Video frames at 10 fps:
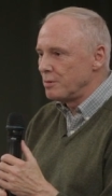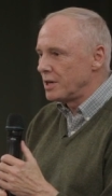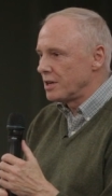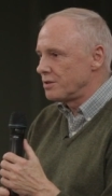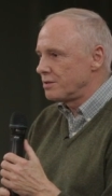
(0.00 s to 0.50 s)
it
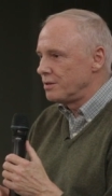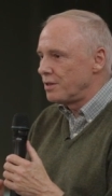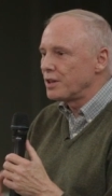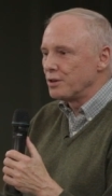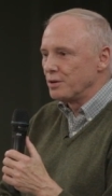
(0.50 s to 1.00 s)
because you
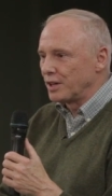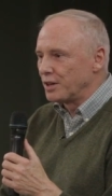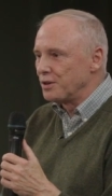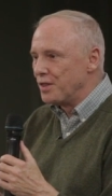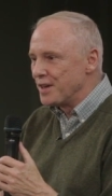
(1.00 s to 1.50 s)
think you're doing
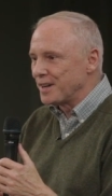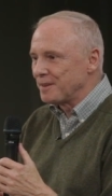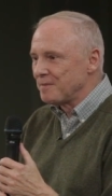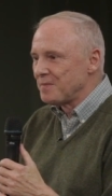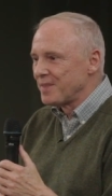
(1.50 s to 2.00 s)
a good thing.